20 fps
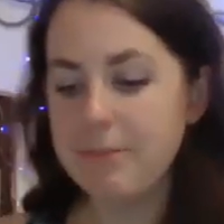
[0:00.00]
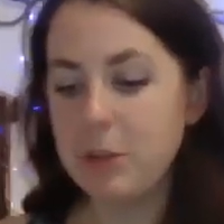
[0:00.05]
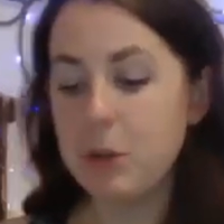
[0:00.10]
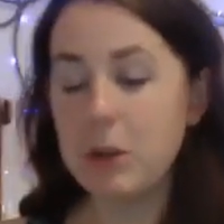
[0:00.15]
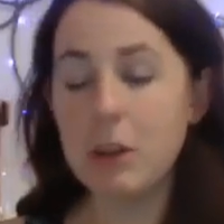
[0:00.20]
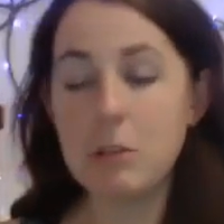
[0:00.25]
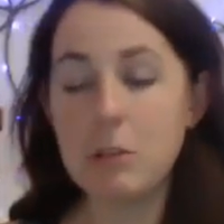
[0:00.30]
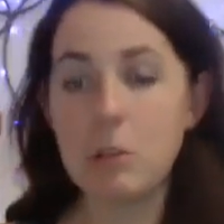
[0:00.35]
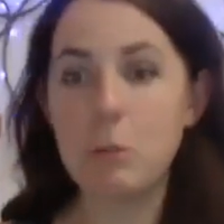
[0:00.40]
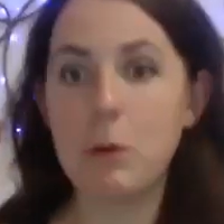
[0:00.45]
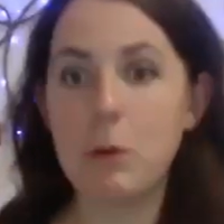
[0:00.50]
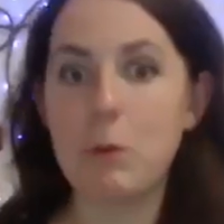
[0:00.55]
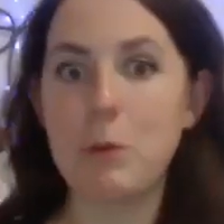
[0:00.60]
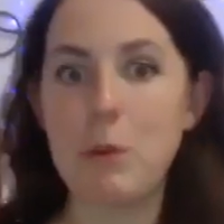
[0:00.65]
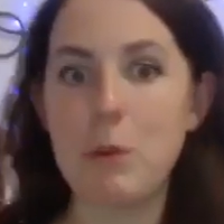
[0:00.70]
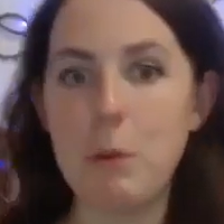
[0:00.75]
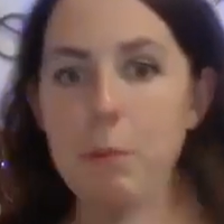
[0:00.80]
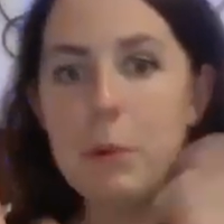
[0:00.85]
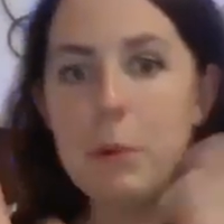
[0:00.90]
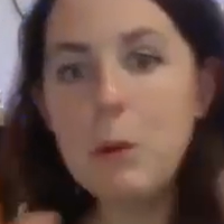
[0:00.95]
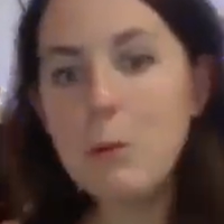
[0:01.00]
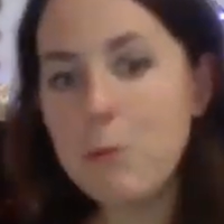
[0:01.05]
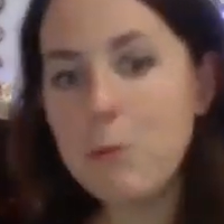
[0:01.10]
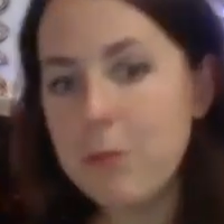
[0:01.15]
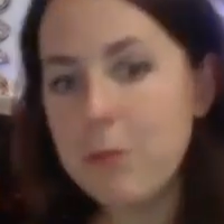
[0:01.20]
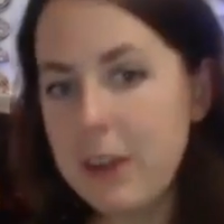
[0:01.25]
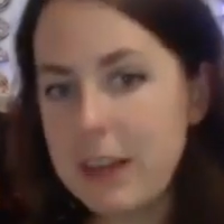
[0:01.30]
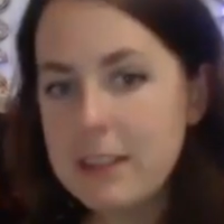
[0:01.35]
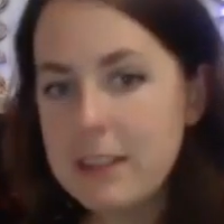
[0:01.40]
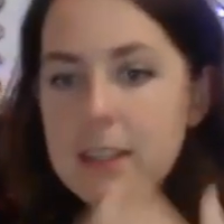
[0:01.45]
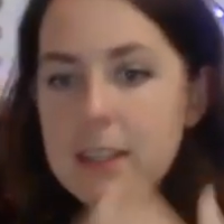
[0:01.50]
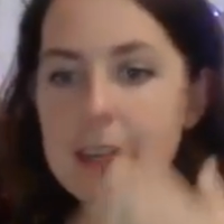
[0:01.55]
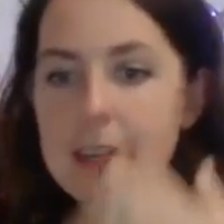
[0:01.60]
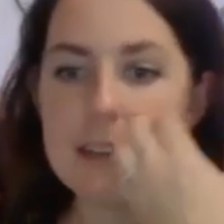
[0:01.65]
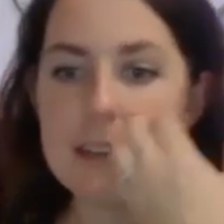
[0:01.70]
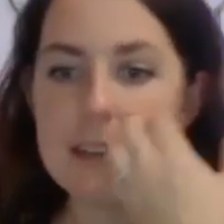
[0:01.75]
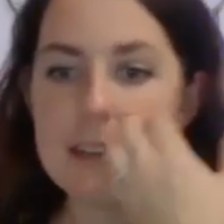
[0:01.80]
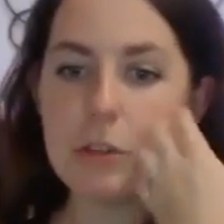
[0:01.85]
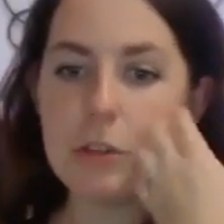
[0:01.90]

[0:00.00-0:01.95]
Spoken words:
You can also work with the moon phases.